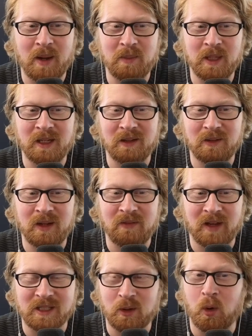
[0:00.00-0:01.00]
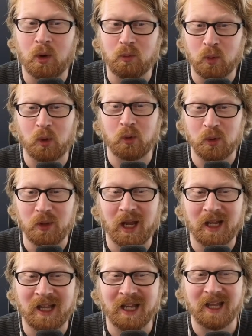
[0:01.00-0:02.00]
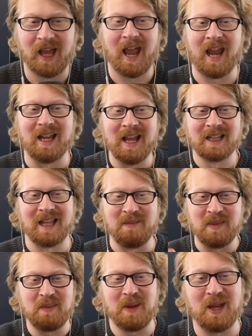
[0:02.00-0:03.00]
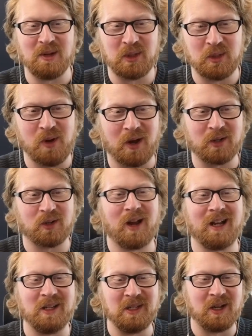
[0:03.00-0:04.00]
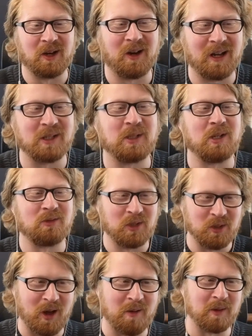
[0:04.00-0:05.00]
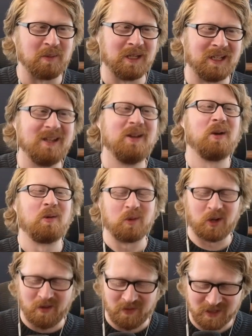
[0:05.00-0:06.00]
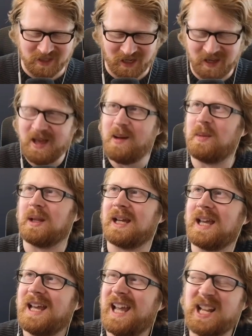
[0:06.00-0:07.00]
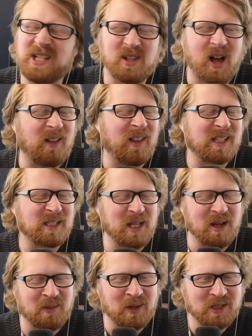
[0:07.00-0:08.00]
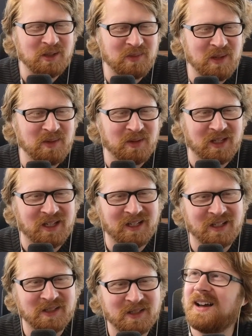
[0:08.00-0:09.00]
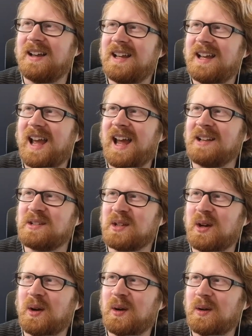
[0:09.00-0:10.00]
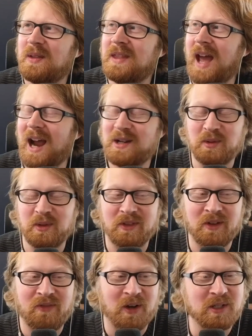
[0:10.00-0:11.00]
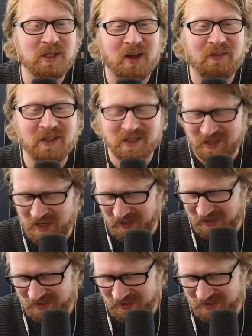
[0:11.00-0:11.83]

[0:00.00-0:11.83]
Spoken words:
be investing or recruiting. Like, hey, let me pay you 200 grand a year in exchange for you helping me work on this thing. But like, it's a lot less glamorous than people think it is. And so the fun stuff is like,